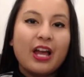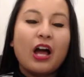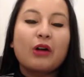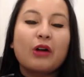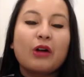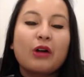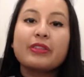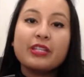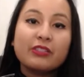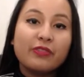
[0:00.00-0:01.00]
Alright, so in
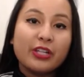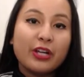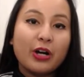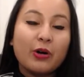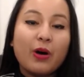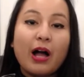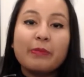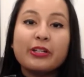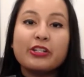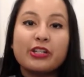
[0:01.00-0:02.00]
this video, I'm
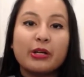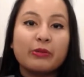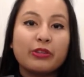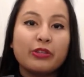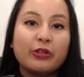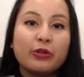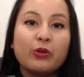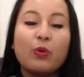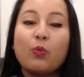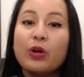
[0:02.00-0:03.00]
going to share with
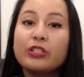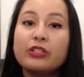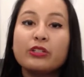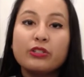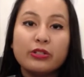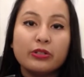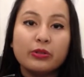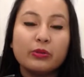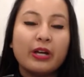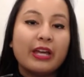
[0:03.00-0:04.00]
you what to do